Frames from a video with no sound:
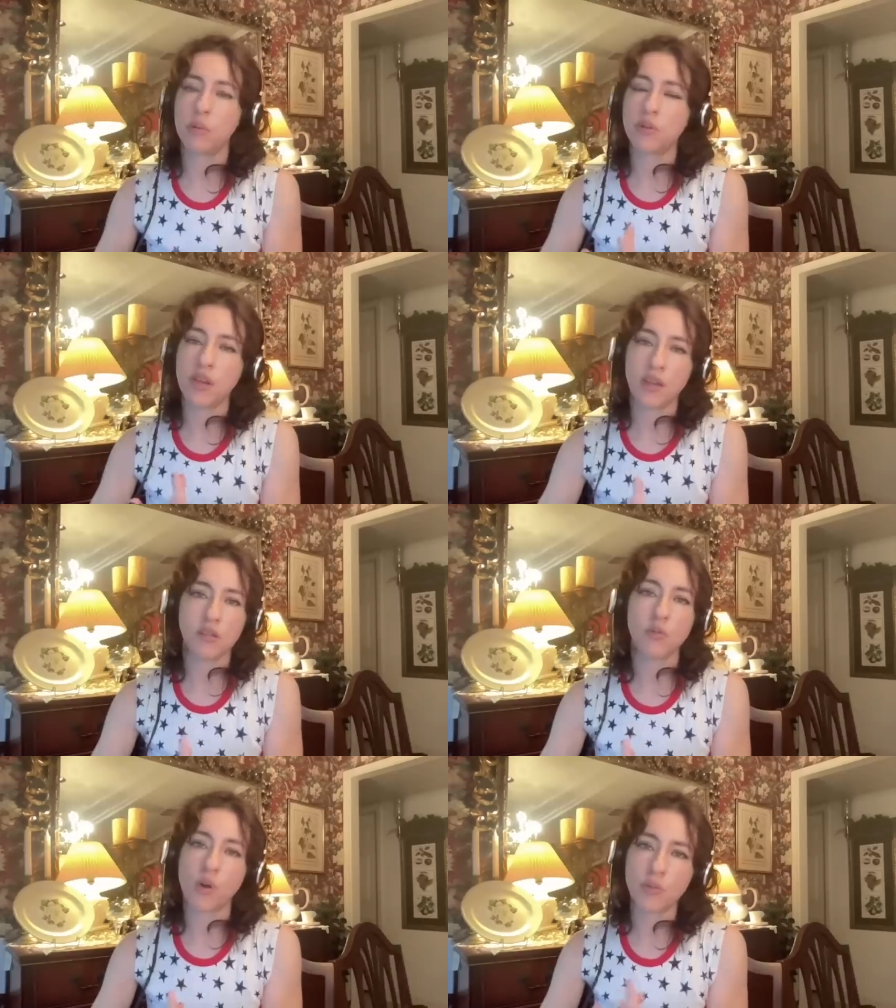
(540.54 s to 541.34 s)
able to
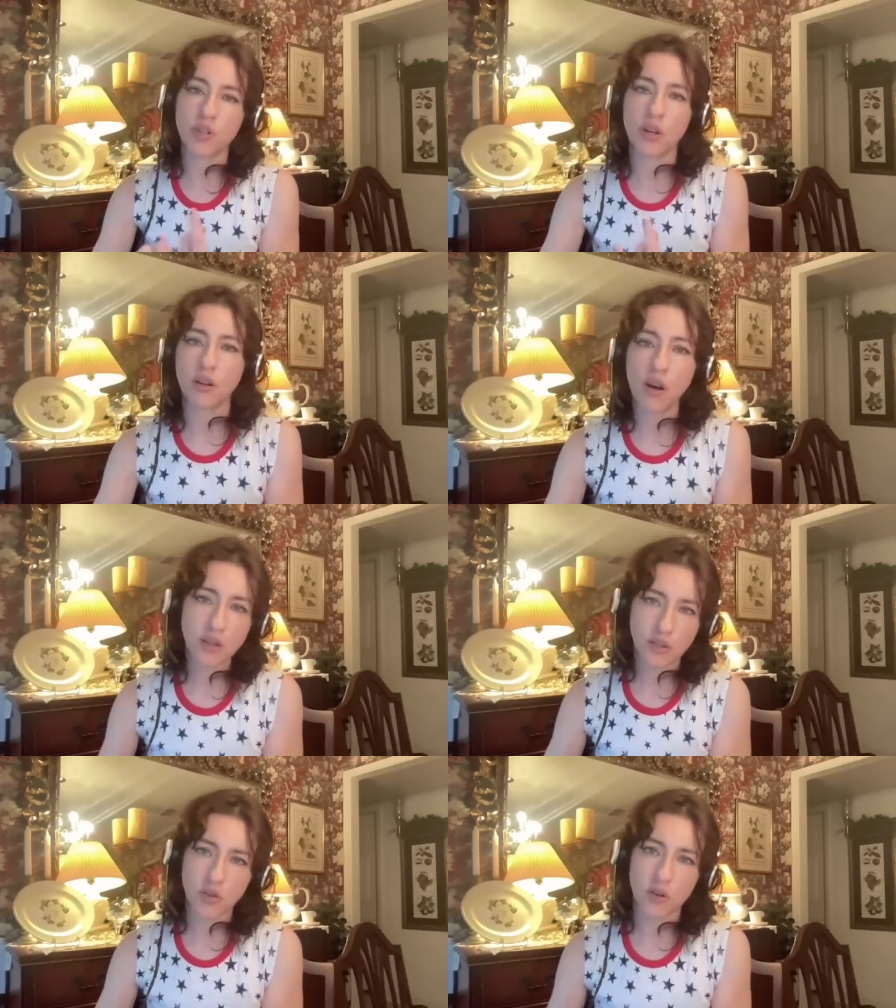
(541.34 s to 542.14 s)
cancel Rammstein
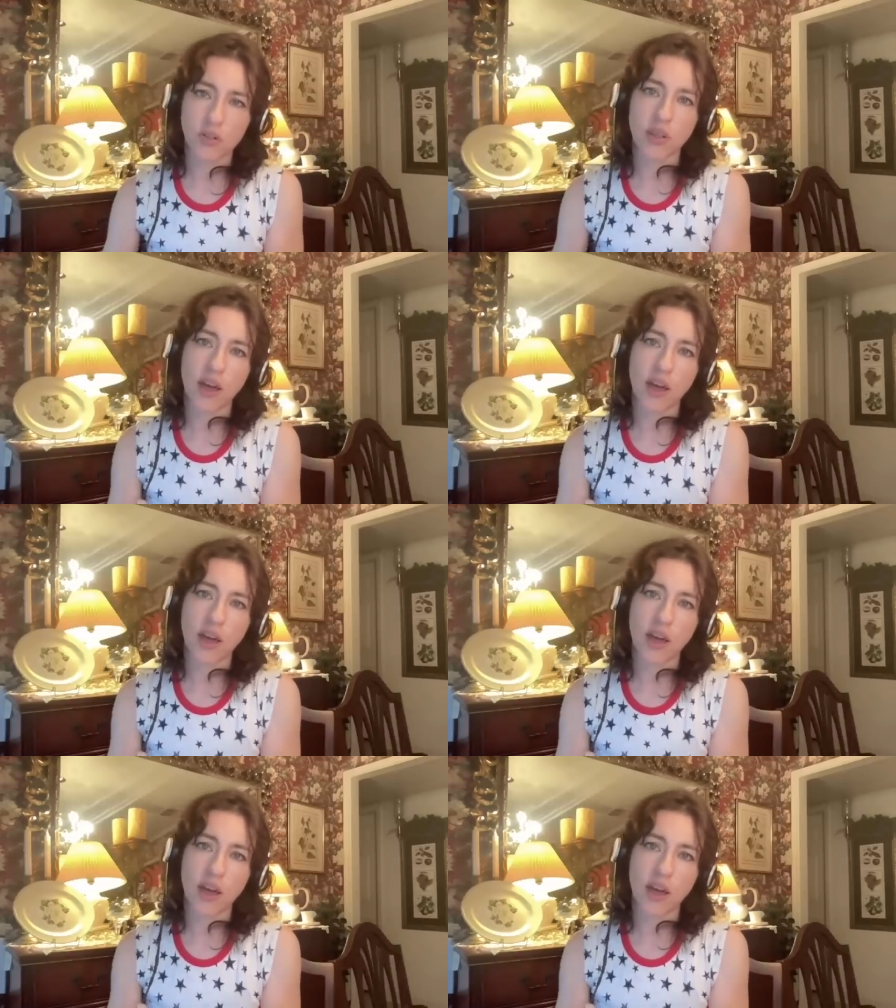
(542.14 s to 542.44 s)
concerts,